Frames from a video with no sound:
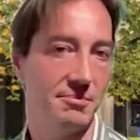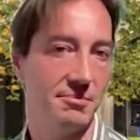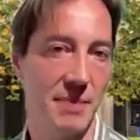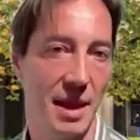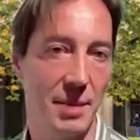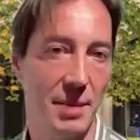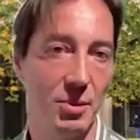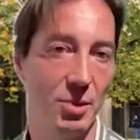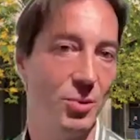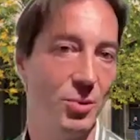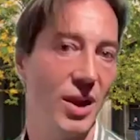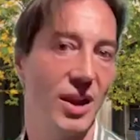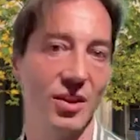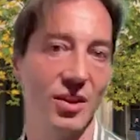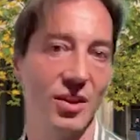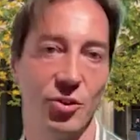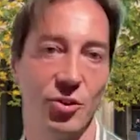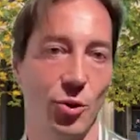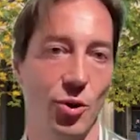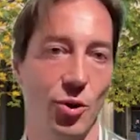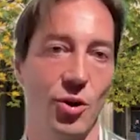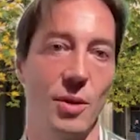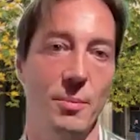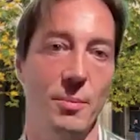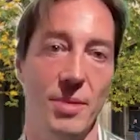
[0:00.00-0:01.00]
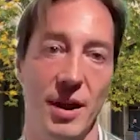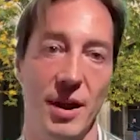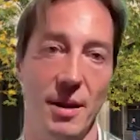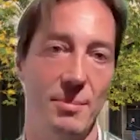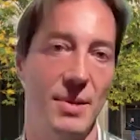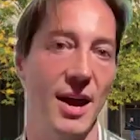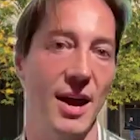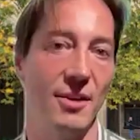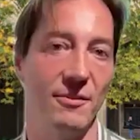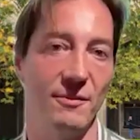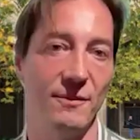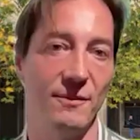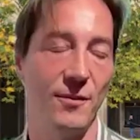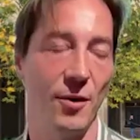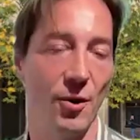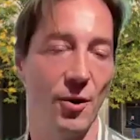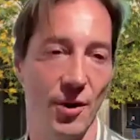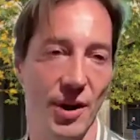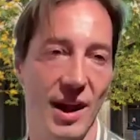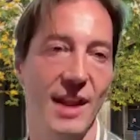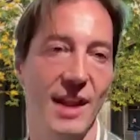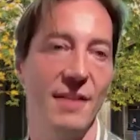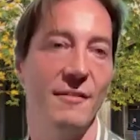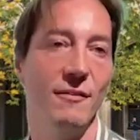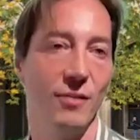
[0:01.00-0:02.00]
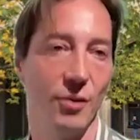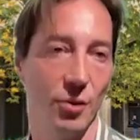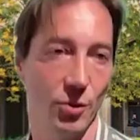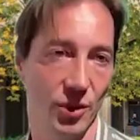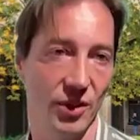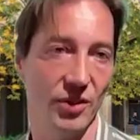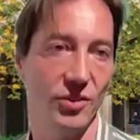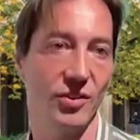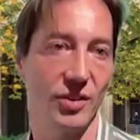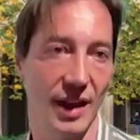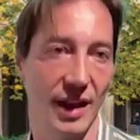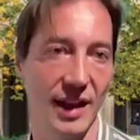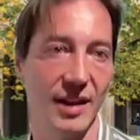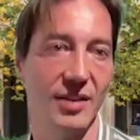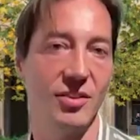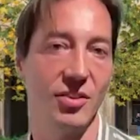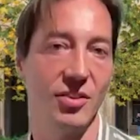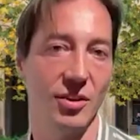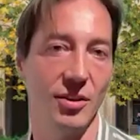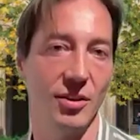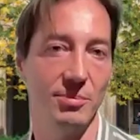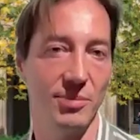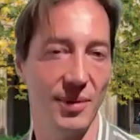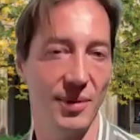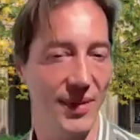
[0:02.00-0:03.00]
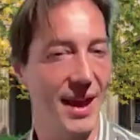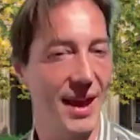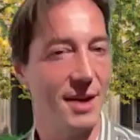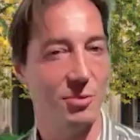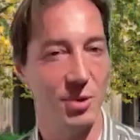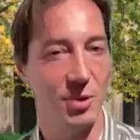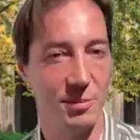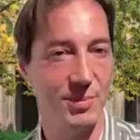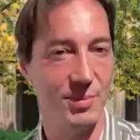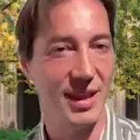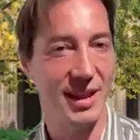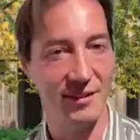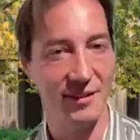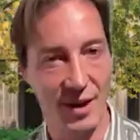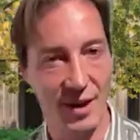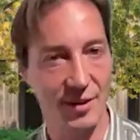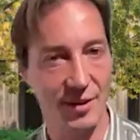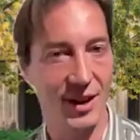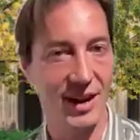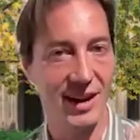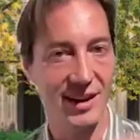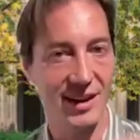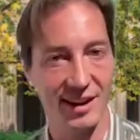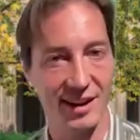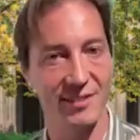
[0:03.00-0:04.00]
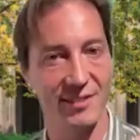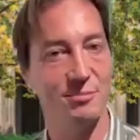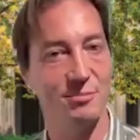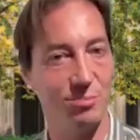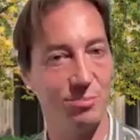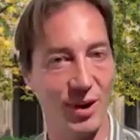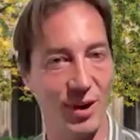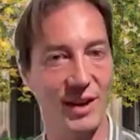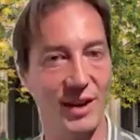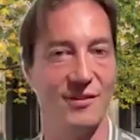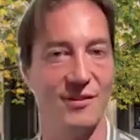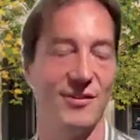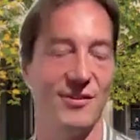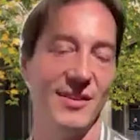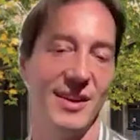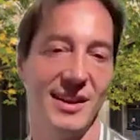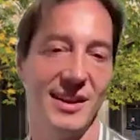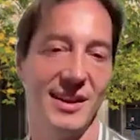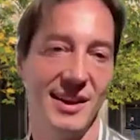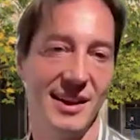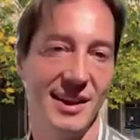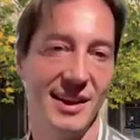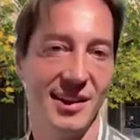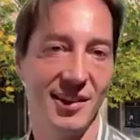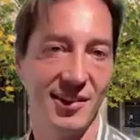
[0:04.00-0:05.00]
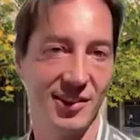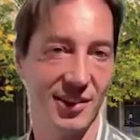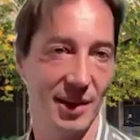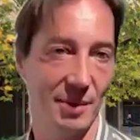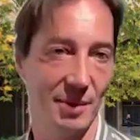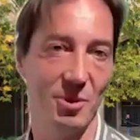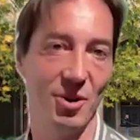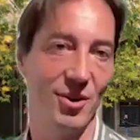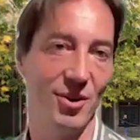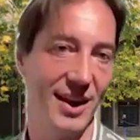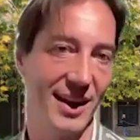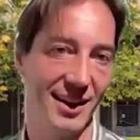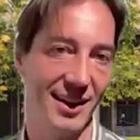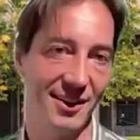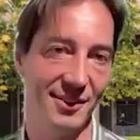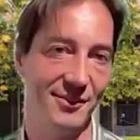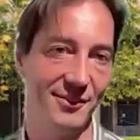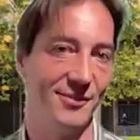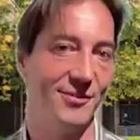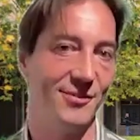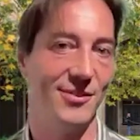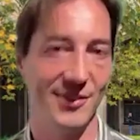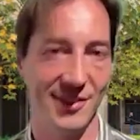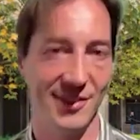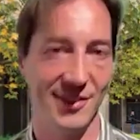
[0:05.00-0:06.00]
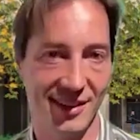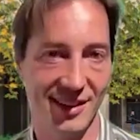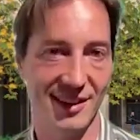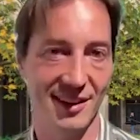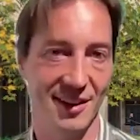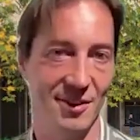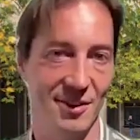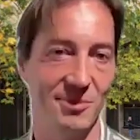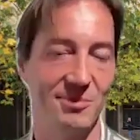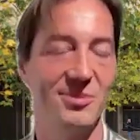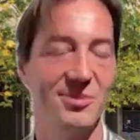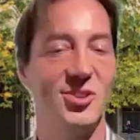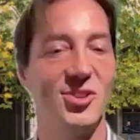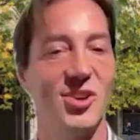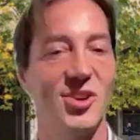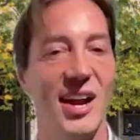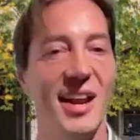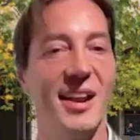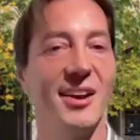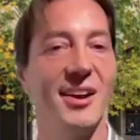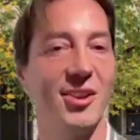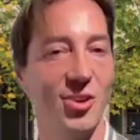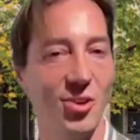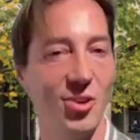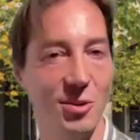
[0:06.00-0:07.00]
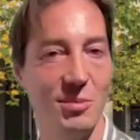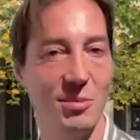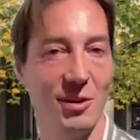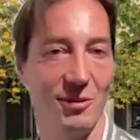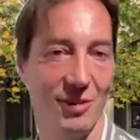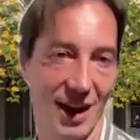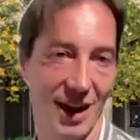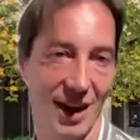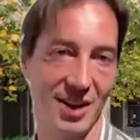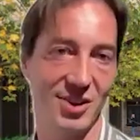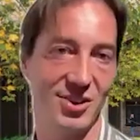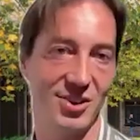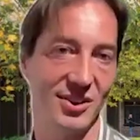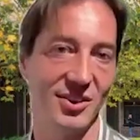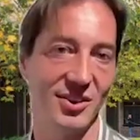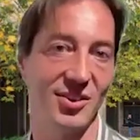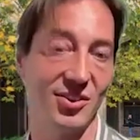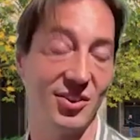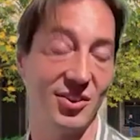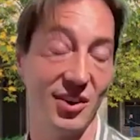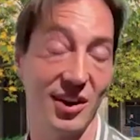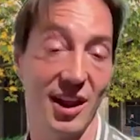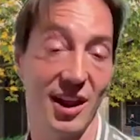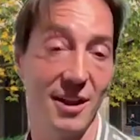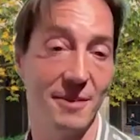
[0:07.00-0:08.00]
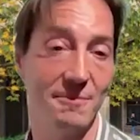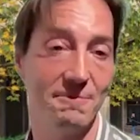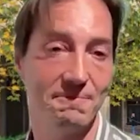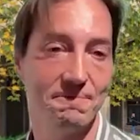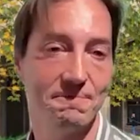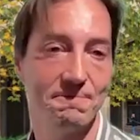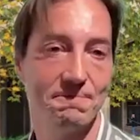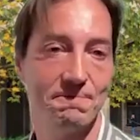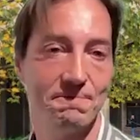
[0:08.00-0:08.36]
Maybe we can talk a bit about foreign influence later, but that would be a very kind of brief summary of you know China-Cuba relations today.